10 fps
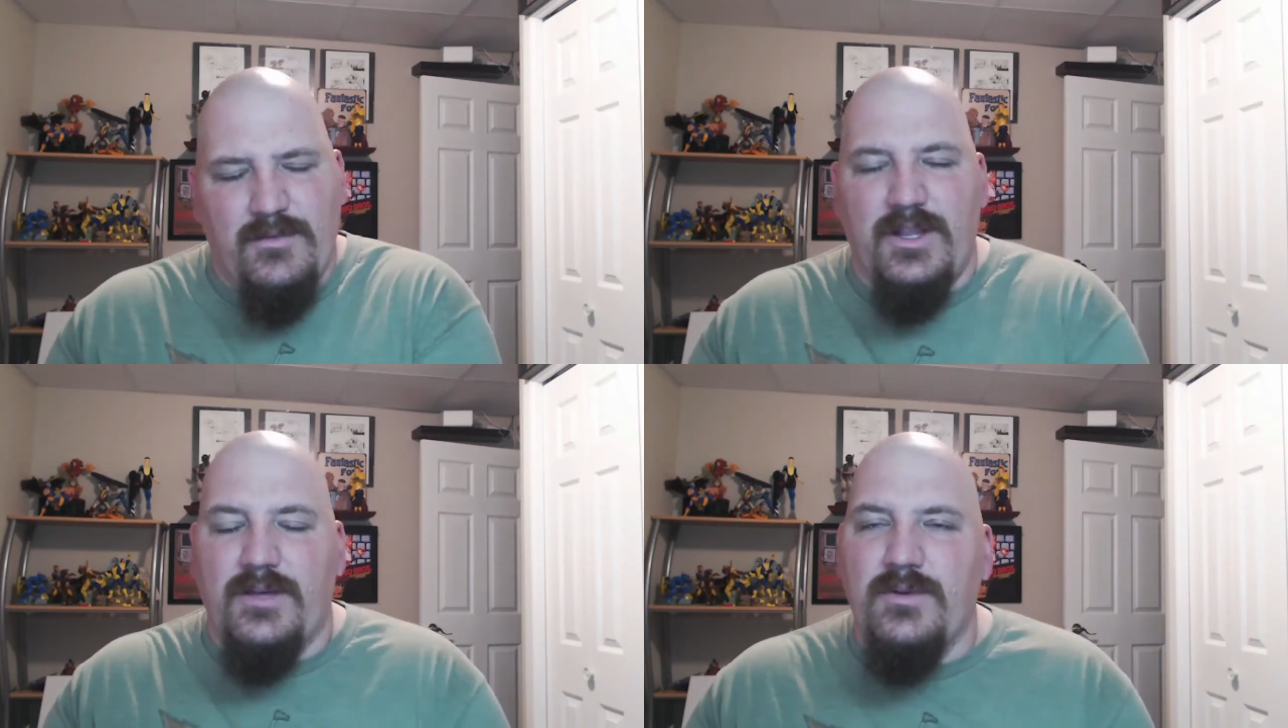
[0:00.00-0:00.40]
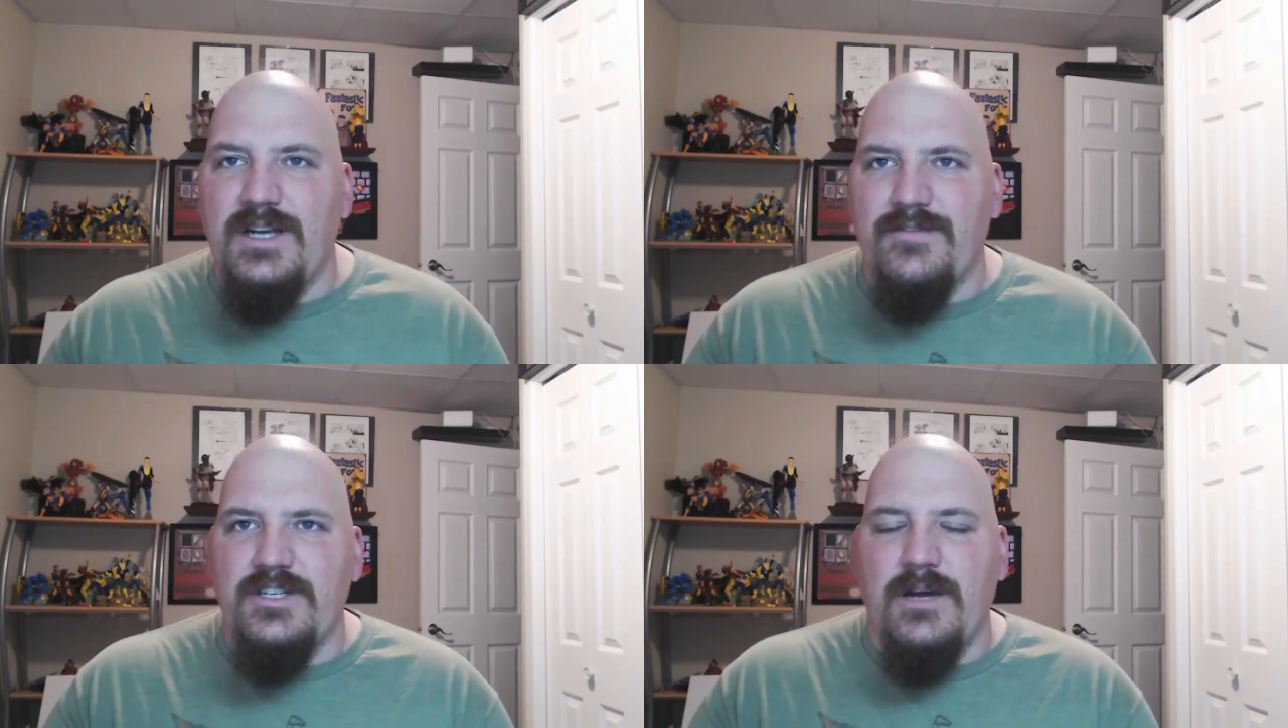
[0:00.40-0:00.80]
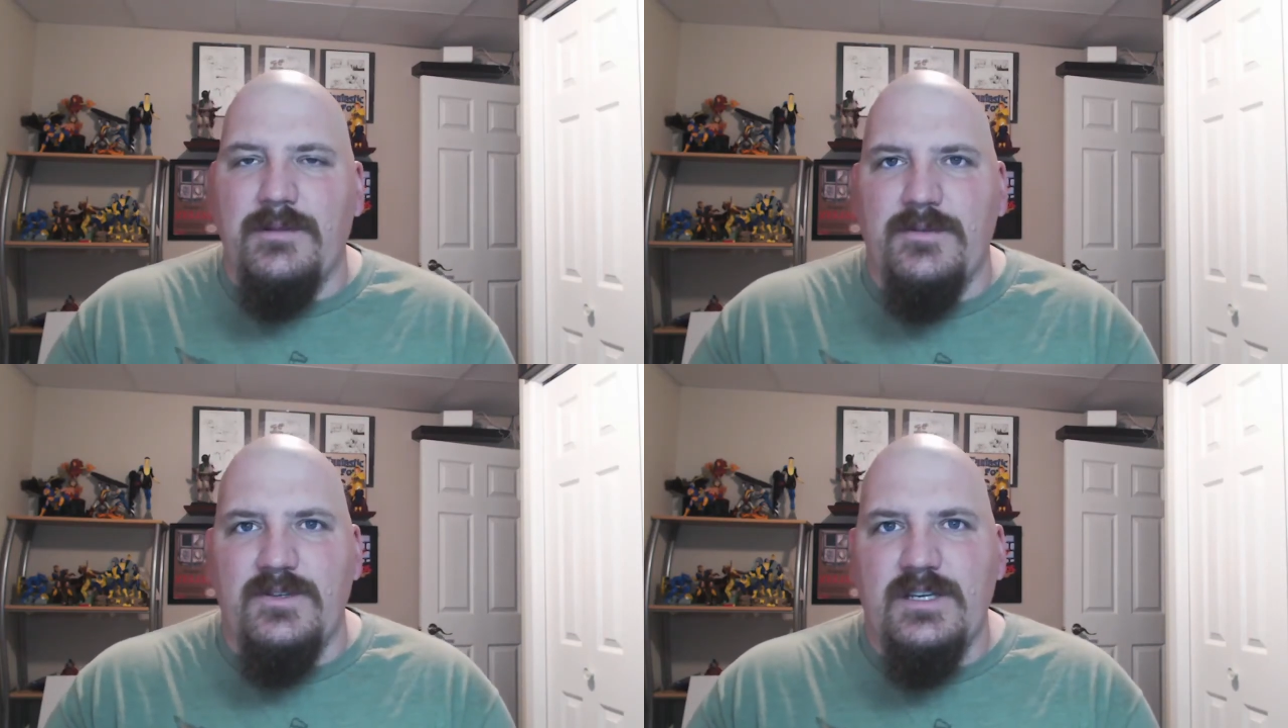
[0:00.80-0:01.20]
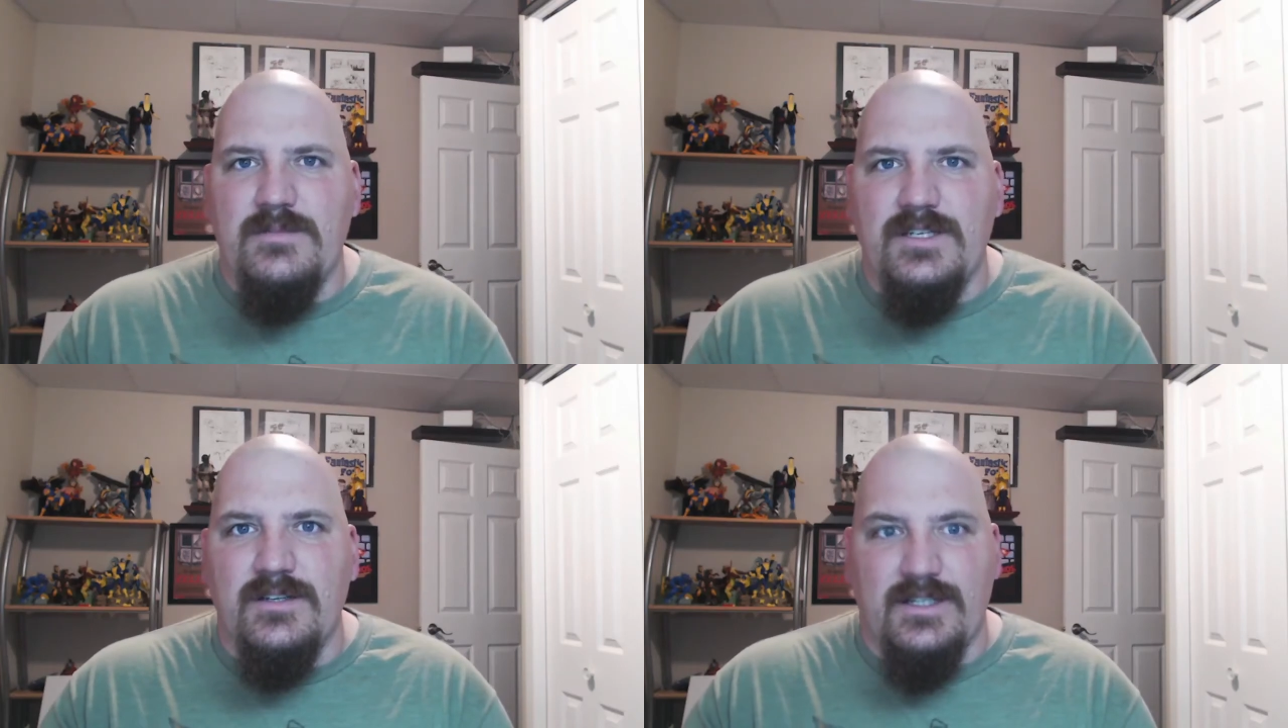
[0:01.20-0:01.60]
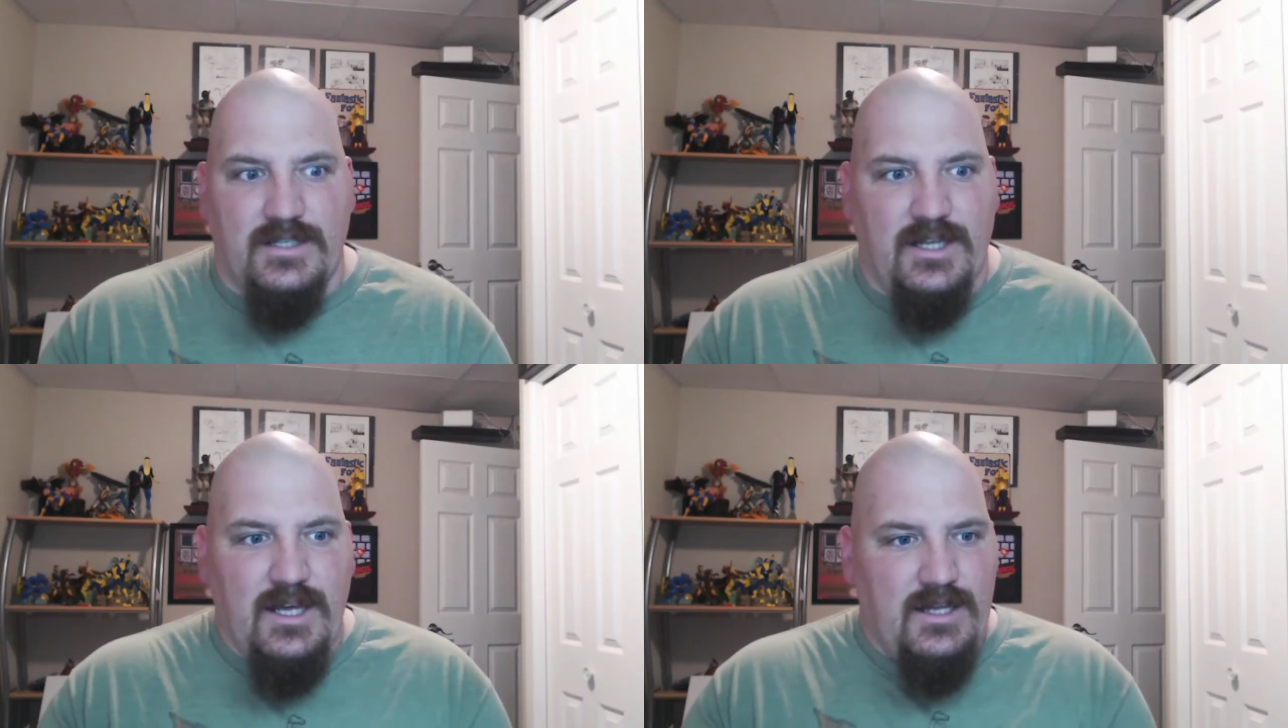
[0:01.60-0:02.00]
Well, they wouldn't have the job at the museum still. Like, do,
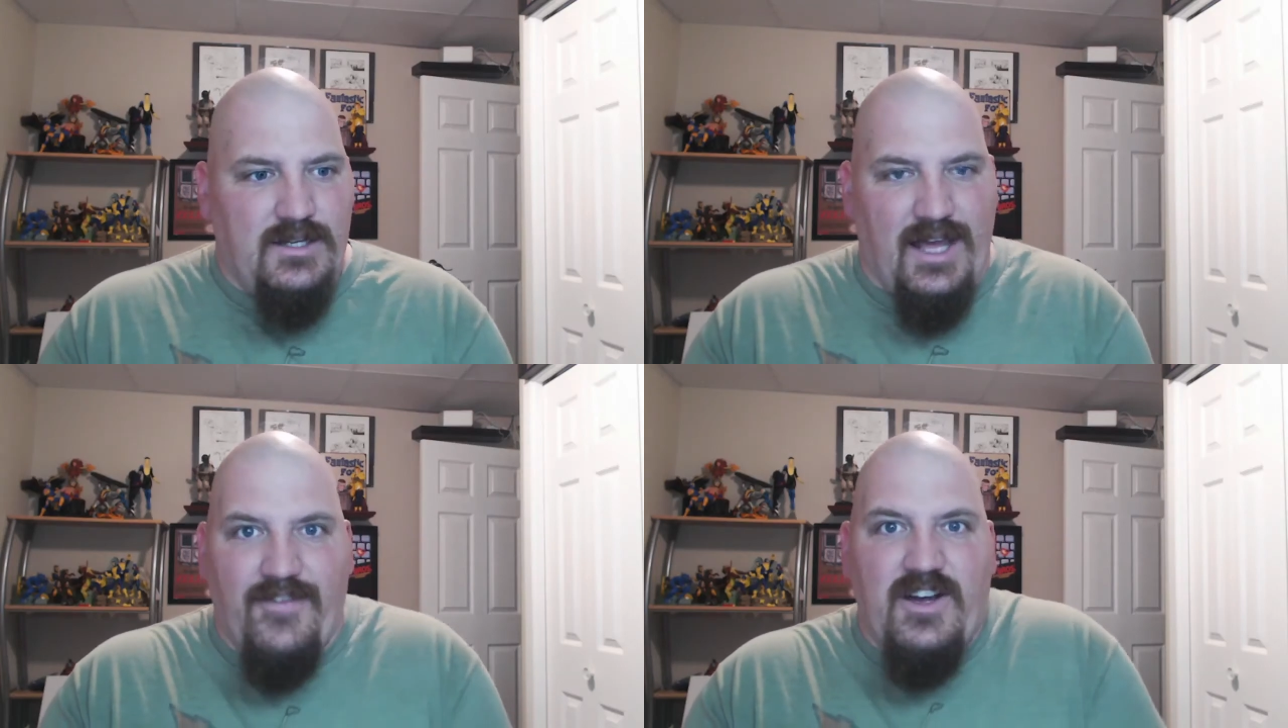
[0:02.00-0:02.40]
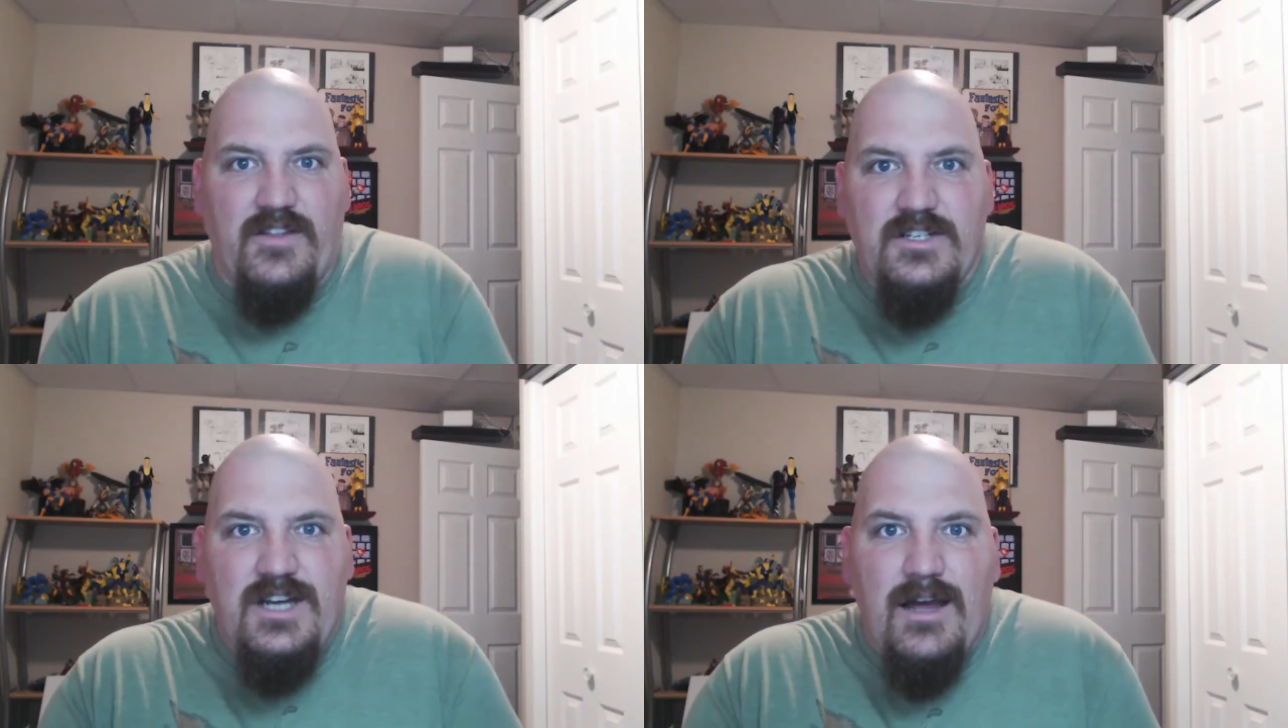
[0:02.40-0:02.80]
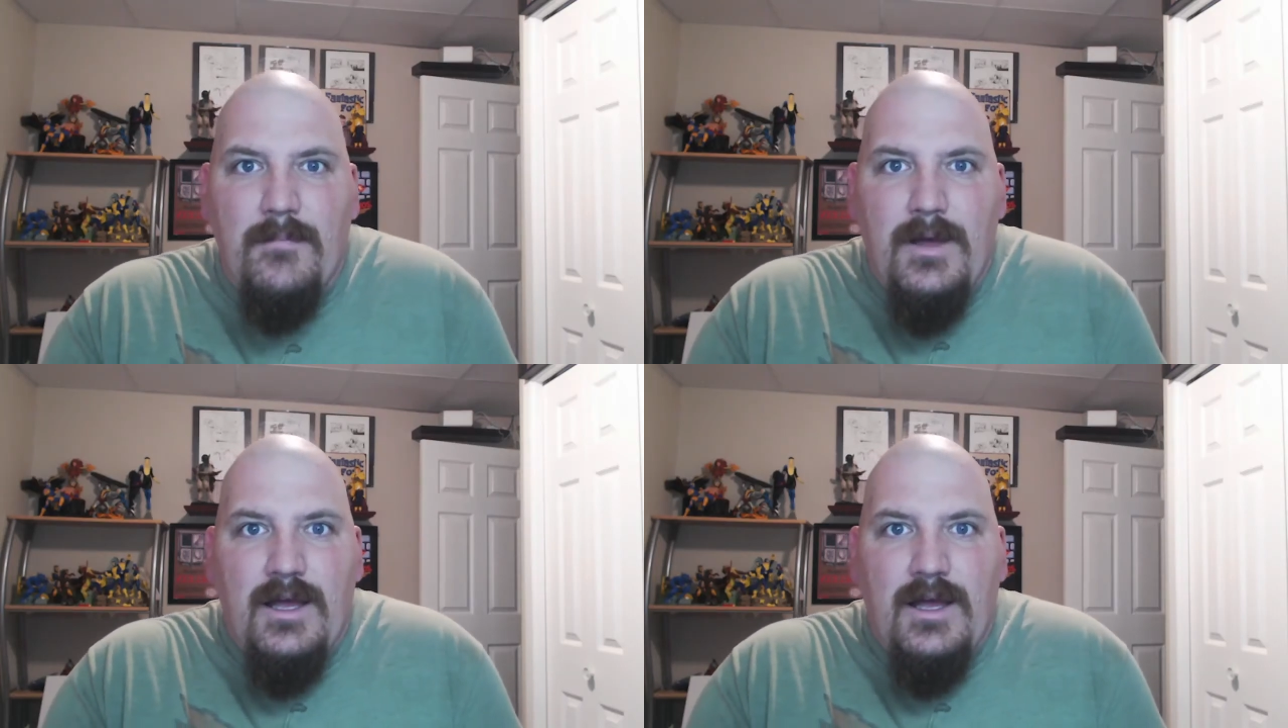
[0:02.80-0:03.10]
do they have another job?